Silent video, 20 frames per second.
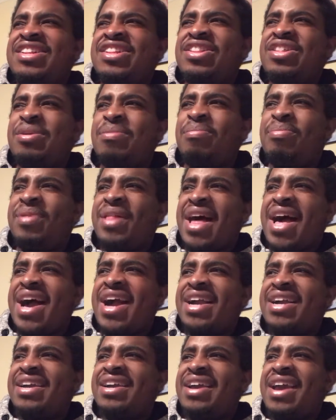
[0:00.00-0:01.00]
the
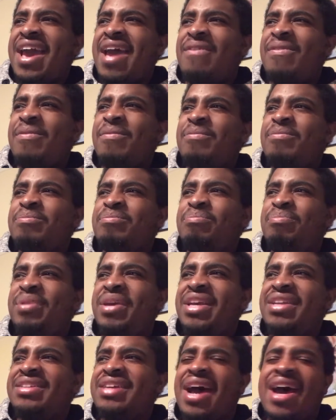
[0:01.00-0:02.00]
block, have him
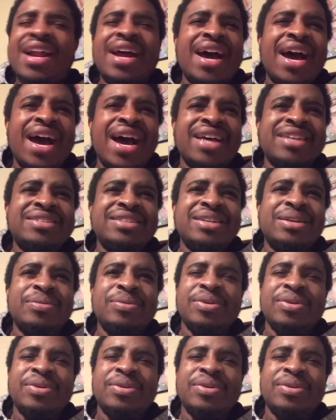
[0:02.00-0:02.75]
beat Tanahashi